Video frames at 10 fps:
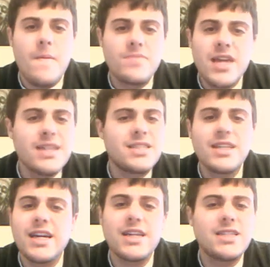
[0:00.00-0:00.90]
gigs and
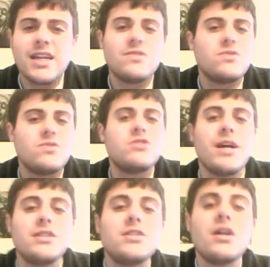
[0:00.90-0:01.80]
gigs and gigs of
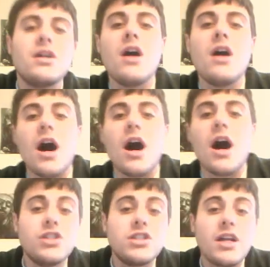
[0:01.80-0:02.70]
space.
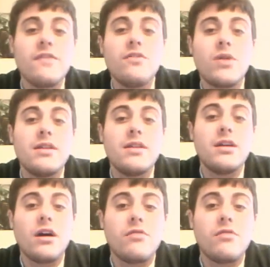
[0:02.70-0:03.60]
Just to give you an
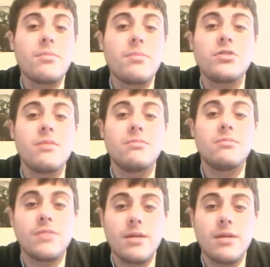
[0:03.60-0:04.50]
idea, a rainbow
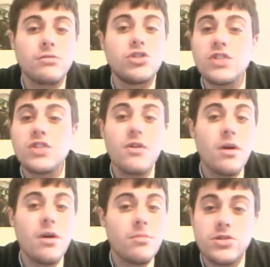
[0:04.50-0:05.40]
table just for
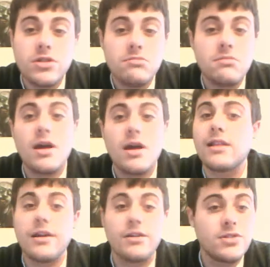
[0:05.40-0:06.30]
numbers and
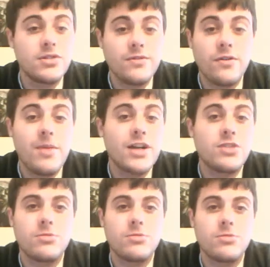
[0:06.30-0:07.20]
letters for
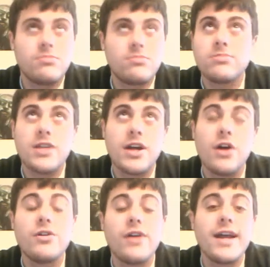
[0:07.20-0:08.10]
passwords, say
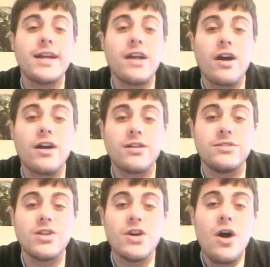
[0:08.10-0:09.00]
under 8
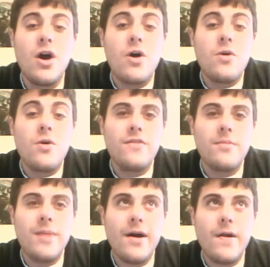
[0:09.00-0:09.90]
characters, would have
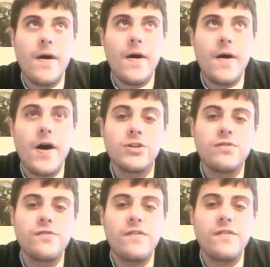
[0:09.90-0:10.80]
about
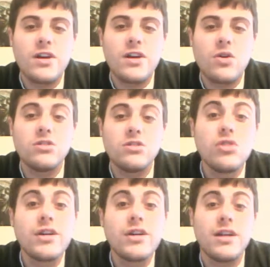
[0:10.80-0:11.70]
150
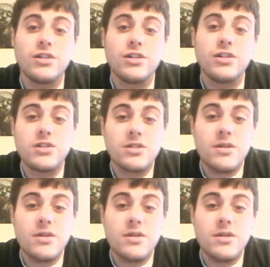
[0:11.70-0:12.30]
quadrillion entries,